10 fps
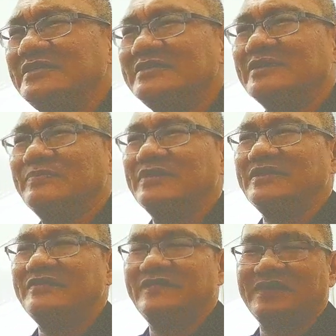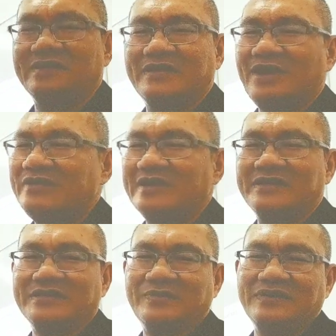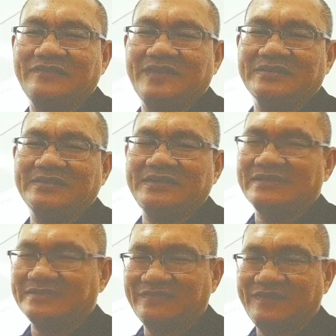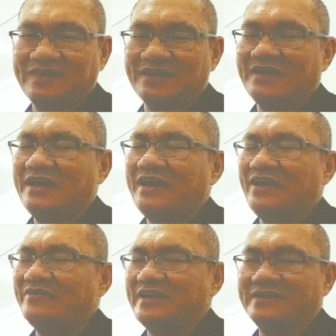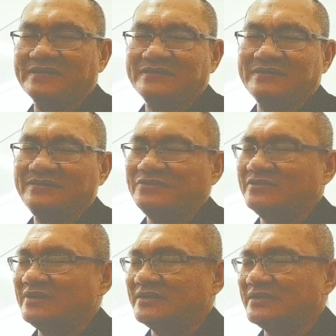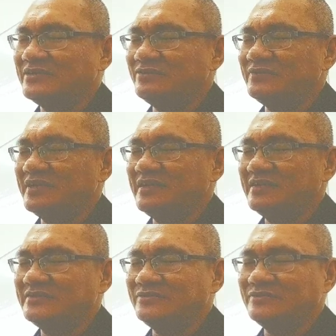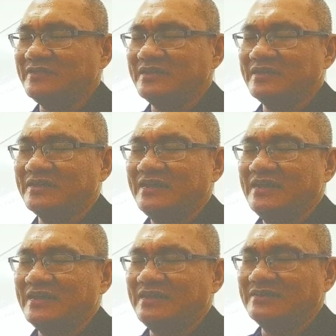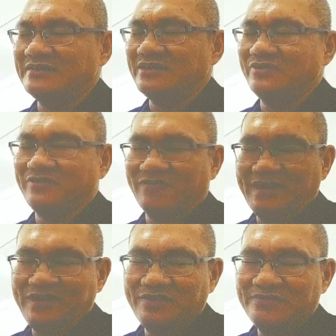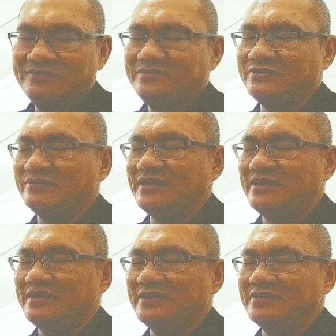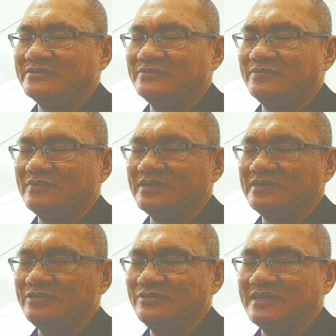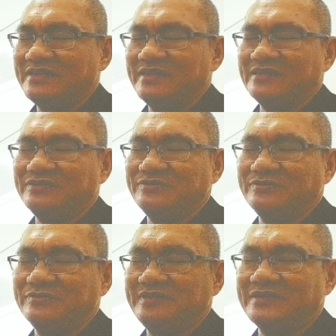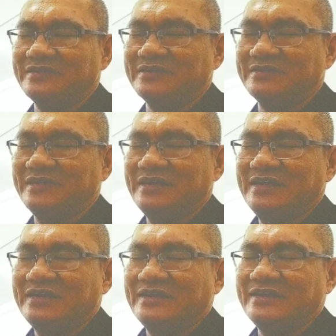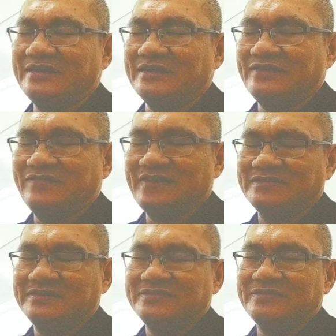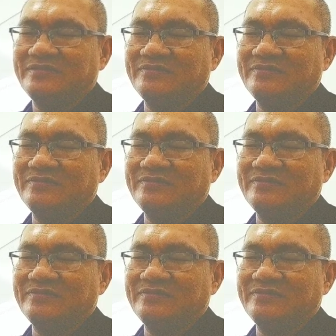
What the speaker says: heard about the event. How they heard about the event in the survey lah. How they heard. Do they listen on the radio? Do they look it into the event's